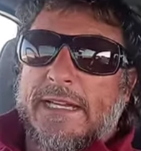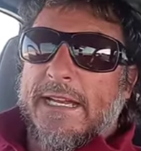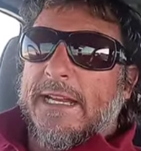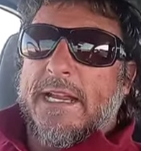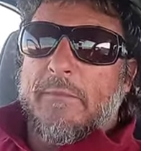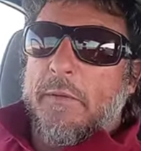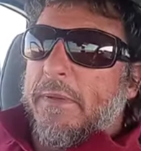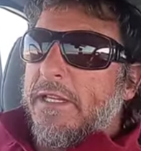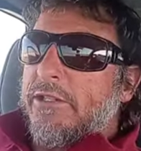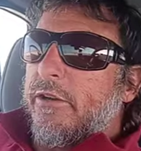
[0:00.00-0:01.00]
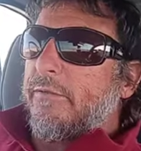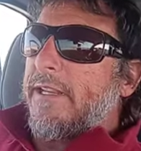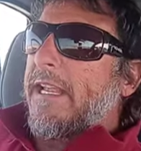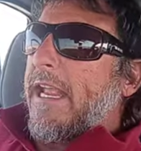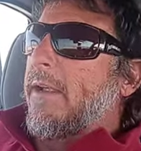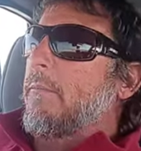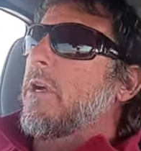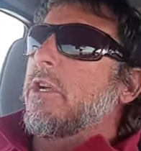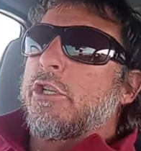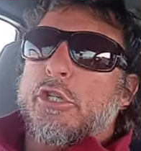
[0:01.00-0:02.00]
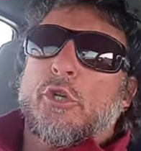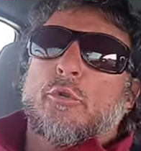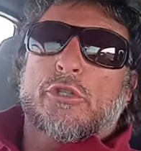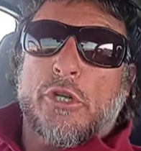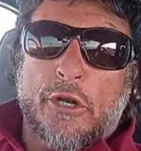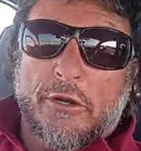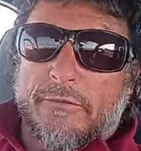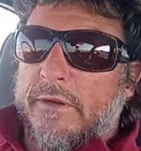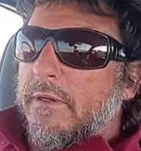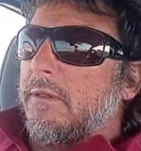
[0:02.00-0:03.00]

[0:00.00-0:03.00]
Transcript: He didn't come to be served. He came to serve.